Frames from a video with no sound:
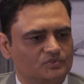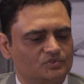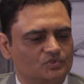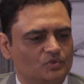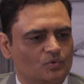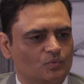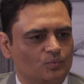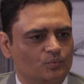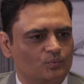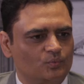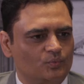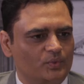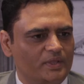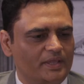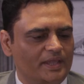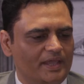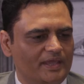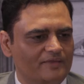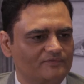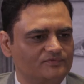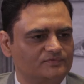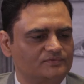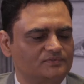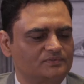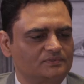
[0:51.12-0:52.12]
so we
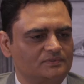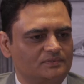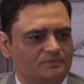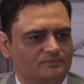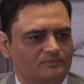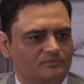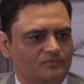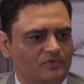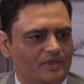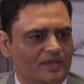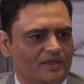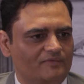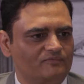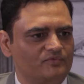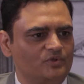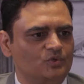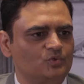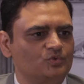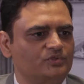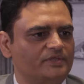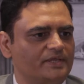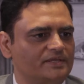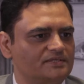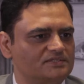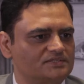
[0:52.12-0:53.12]
have we have
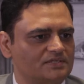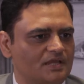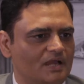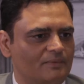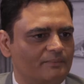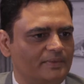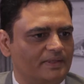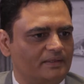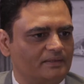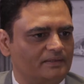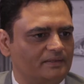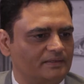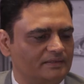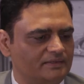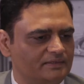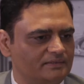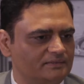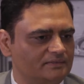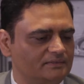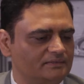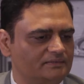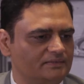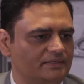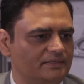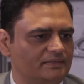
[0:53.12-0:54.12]
new things coming
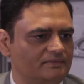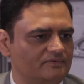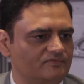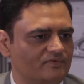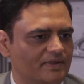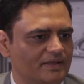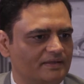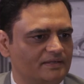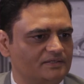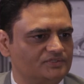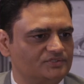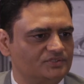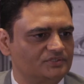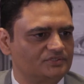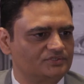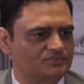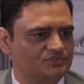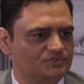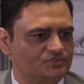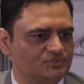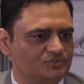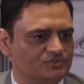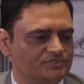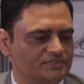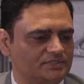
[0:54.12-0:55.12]
in in financial
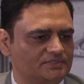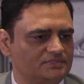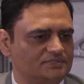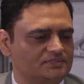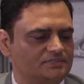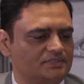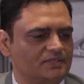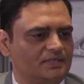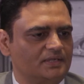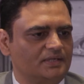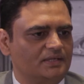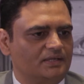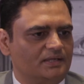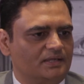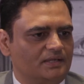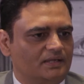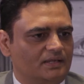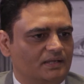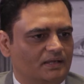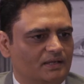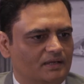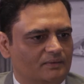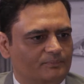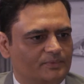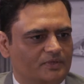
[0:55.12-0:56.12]
institutions
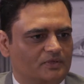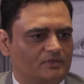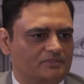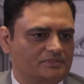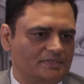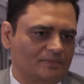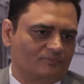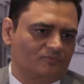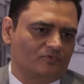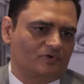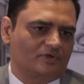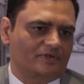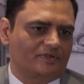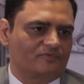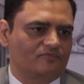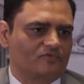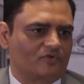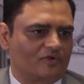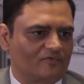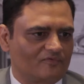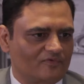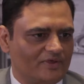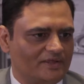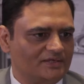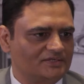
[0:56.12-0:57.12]
uh, because I'm working
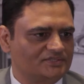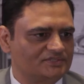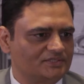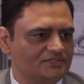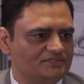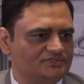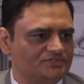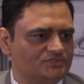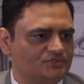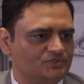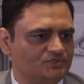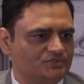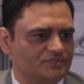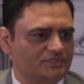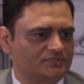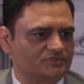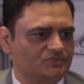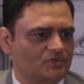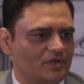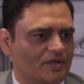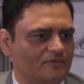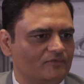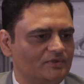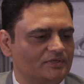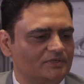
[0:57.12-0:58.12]
for a financial institution,
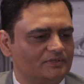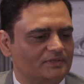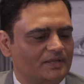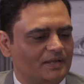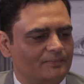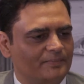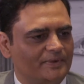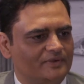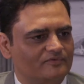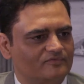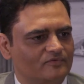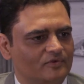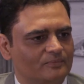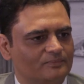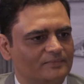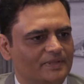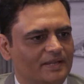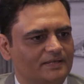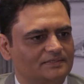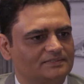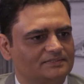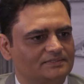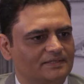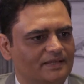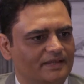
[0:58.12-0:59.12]
so I will comment from
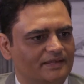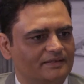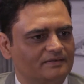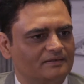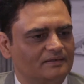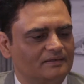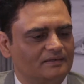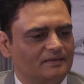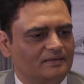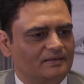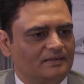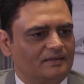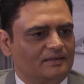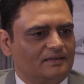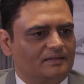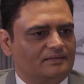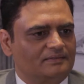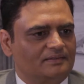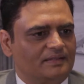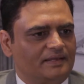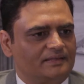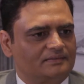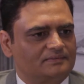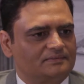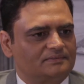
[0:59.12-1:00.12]
that side
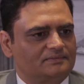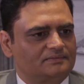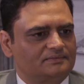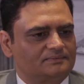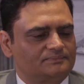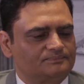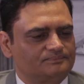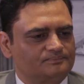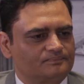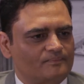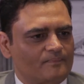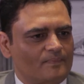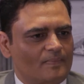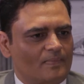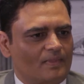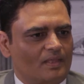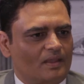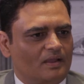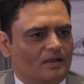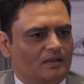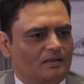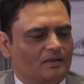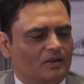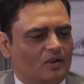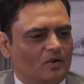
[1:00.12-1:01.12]
that
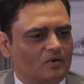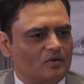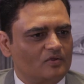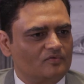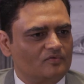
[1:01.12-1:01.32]
a lot